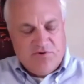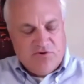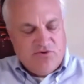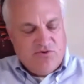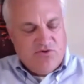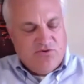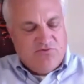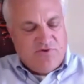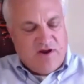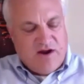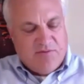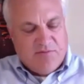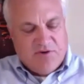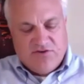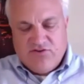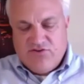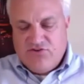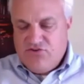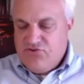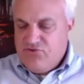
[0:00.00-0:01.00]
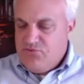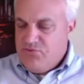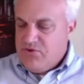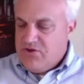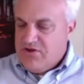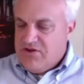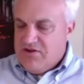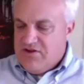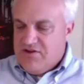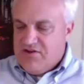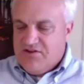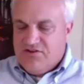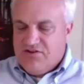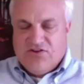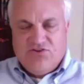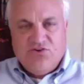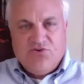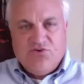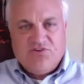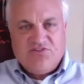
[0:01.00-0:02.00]
new environment, did you
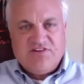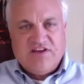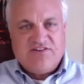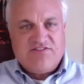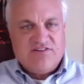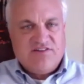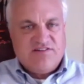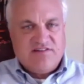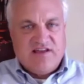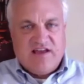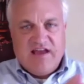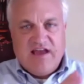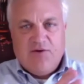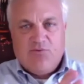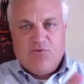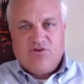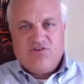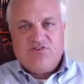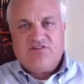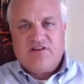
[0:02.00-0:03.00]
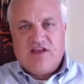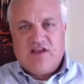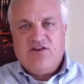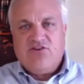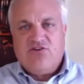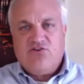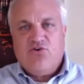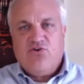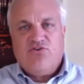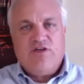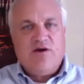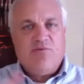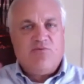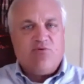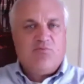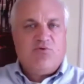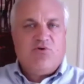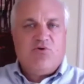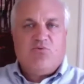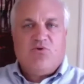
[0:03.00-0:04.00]
did you essentially say, "Hey, we're just getting two of them. We're
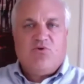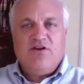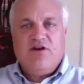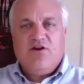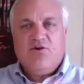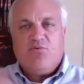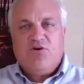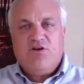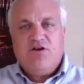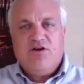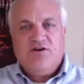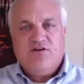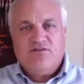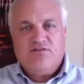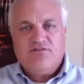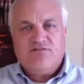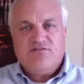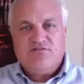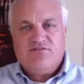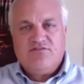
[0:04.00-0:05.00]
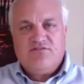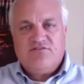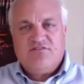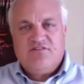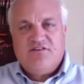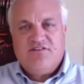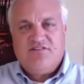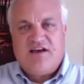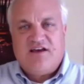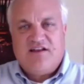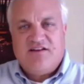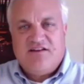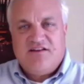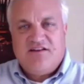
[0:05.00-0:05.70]
putting one here, one here"? so we we